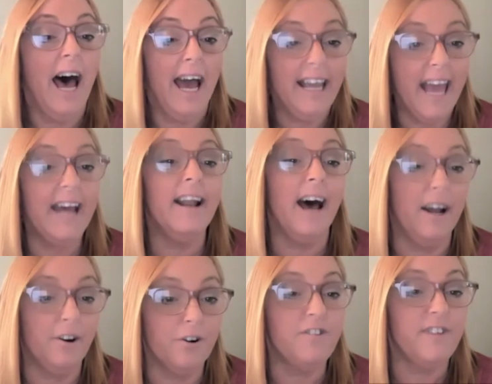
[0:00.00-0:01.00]
Again,
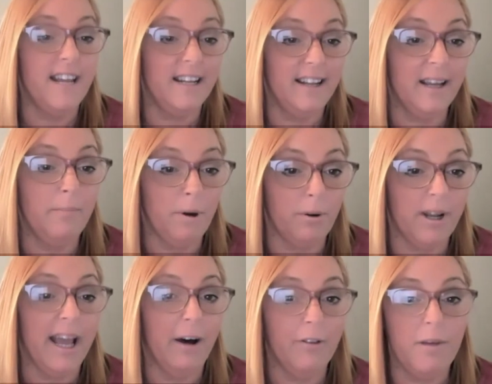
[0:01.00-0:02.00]
understanding and
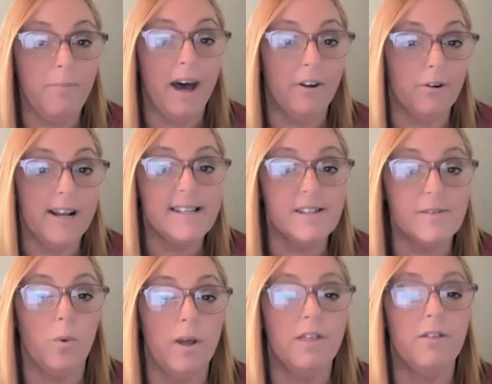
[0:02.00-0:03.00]
building healthy boundaries
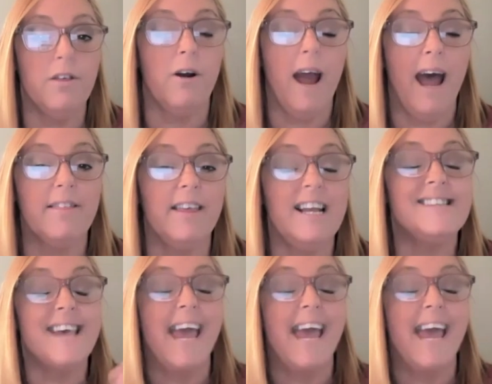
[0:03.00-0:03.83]
with their athletes.